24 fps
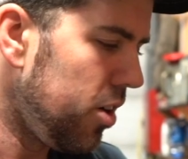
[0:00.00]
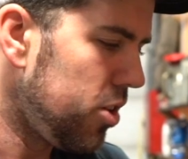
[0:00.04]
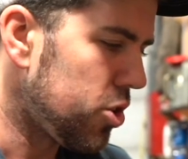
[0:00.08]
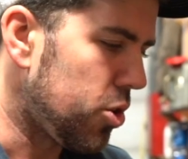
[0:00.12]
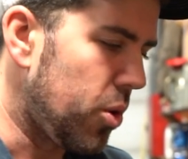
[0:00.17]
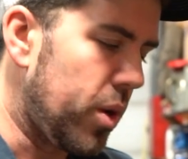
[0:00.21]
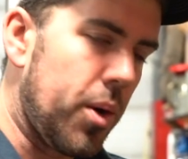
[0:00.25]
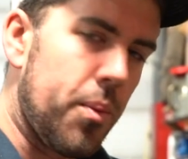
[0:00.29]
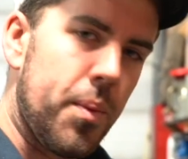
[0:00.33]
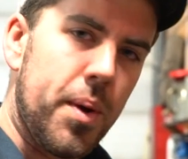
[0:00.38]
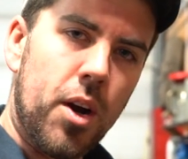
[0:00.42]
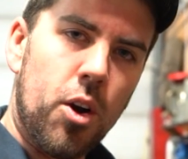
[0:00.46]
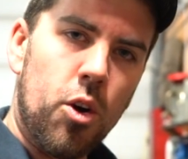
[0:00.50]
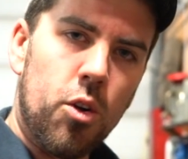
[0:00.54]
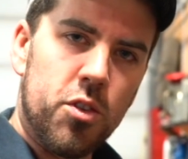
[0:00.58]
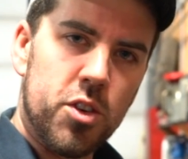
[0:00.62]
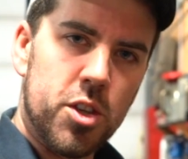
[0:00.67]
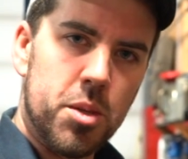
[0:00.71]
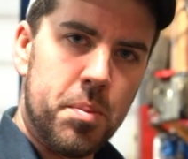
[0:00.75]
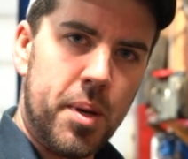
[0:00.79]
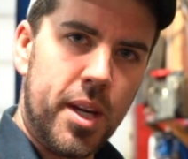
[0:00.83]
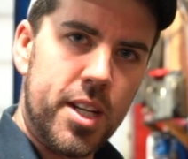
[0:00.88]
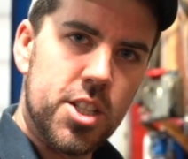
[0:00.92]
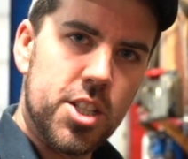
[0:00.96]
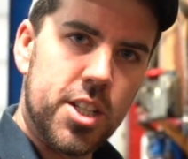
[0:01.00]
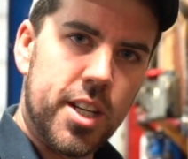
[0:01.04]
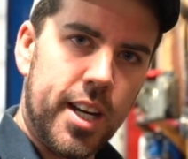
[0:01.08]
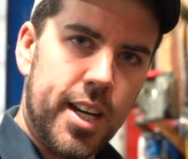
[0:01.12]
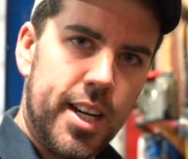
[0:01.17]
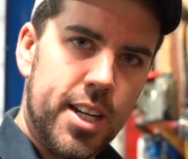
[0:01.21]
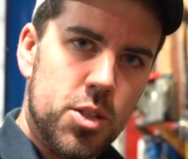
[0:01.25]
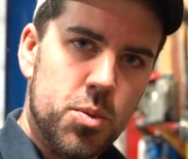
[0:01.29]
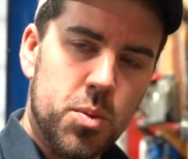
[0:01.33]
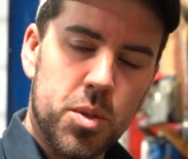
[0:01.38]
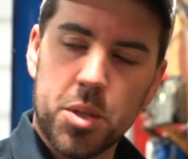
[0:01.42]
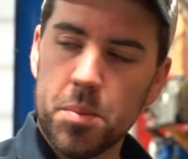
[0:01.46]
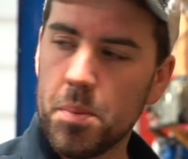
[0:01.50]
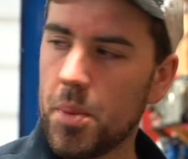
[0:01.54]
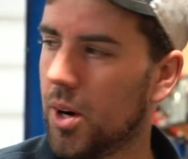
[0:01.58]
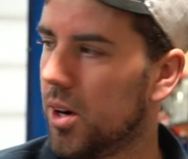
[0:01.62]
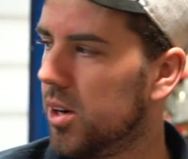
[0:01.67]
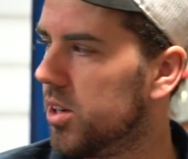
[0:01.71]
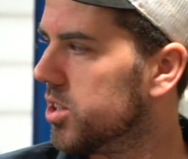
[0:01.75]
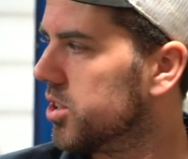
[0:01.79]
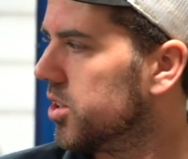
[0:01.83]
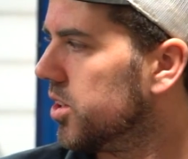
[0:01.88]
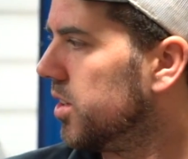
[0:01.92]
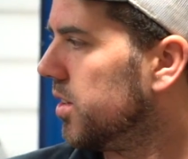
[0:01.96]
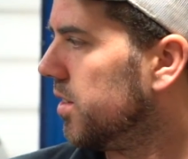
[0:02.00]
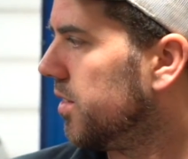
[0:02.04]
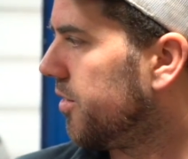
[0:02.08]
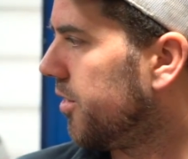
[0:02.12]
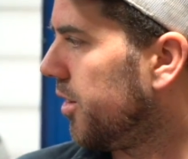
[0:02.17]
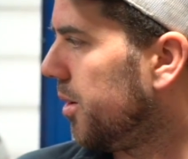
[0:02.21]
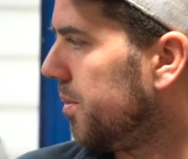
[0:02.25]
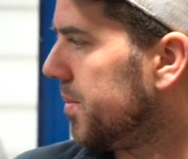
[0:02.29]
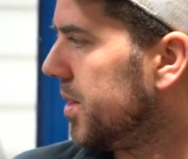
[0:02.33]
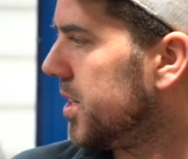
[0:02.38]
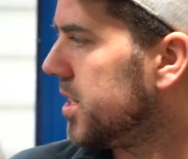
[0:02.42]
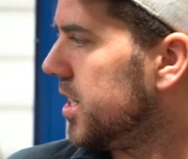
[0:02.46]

So here we are over on the bench, guys, with the part from